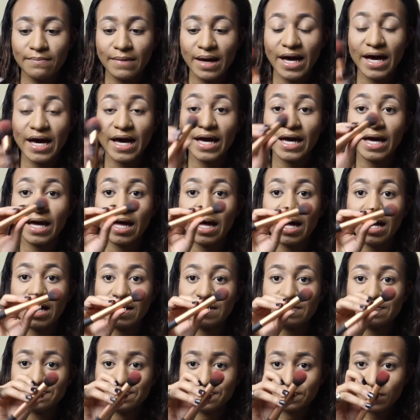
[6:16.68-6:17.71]

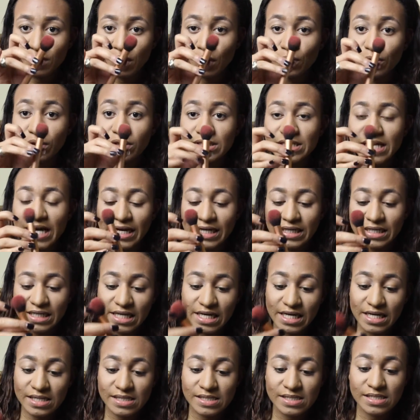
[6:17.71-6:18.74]
my Real
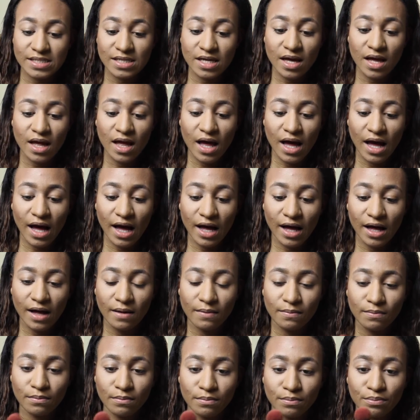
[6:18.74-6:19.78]
Techniques
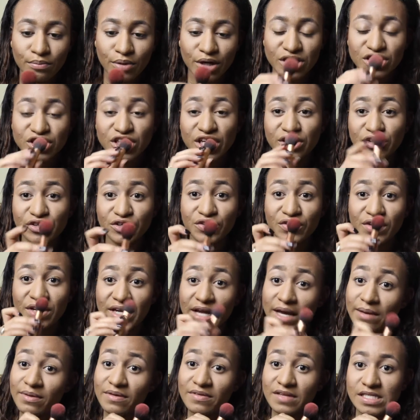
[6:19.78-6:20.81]
brush. I don't know the
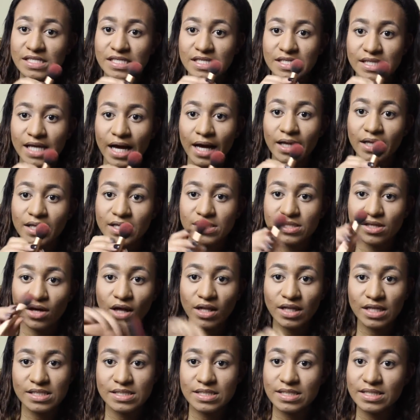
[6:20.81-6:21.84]
name of this exactly, so
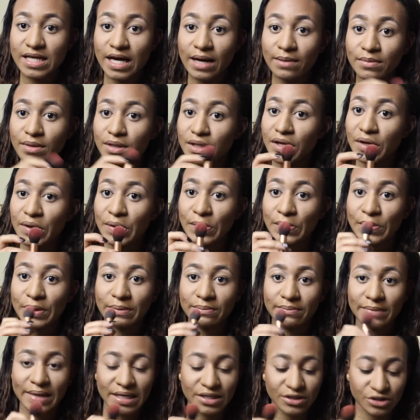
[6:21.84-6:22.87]
I'll list it down below
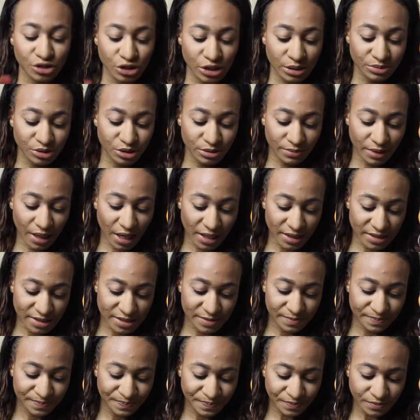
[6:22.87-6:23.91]
in my description
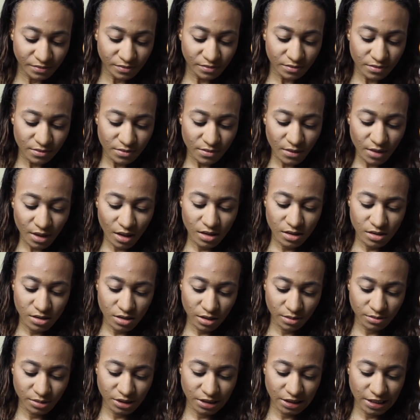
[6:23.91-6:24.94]
box. And so
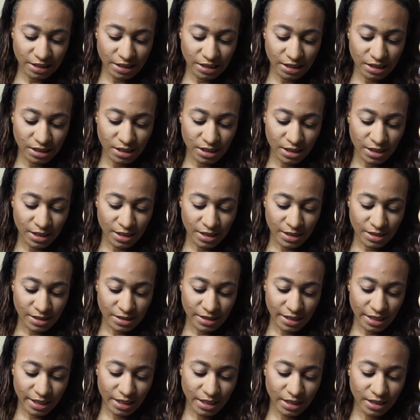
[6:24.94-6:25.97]
I'm just gonna
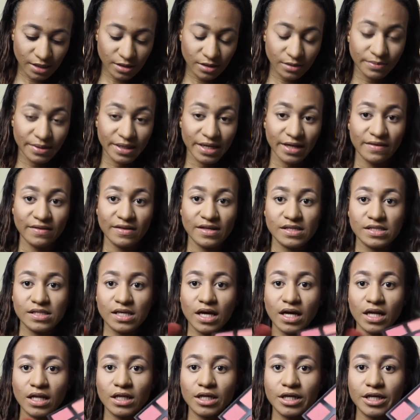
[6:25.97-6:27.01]
take a little bit of this
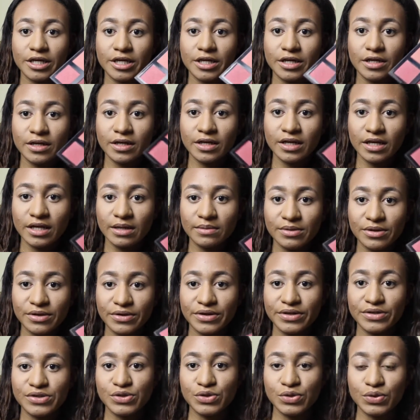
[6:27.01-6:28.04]
color and I'm
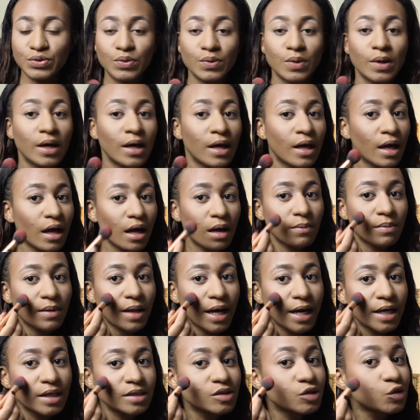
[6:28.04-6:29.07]
going to
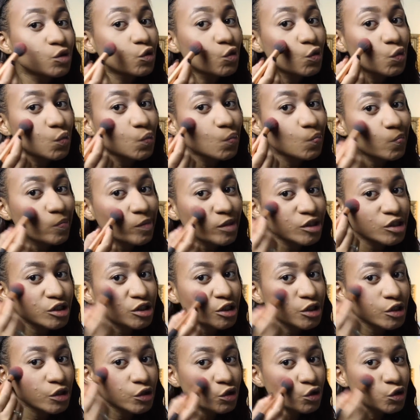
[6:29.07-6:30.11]
apply it to my
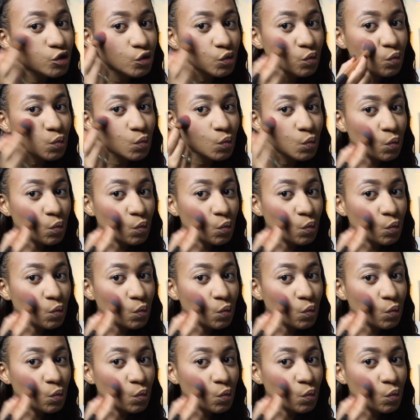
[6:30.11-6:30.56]
cheeks.